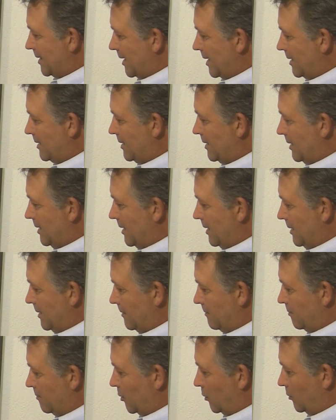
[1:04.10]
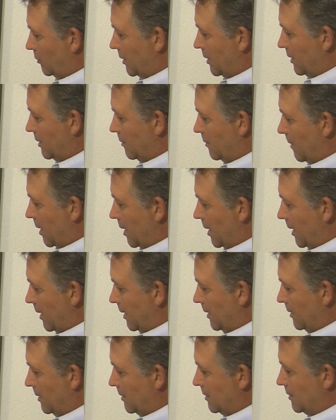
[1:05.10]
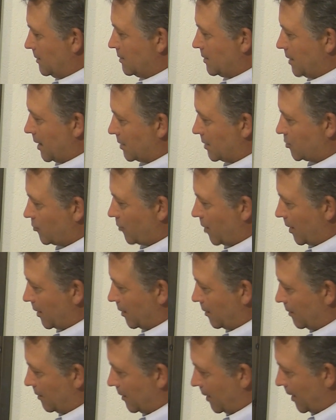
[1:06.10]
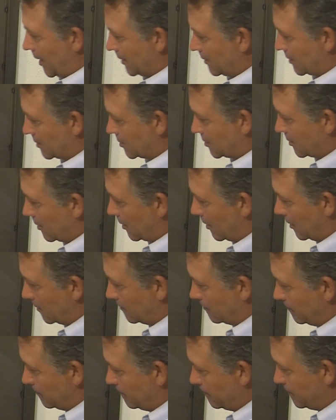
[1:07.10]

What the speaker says: ID pulled into my test record at the start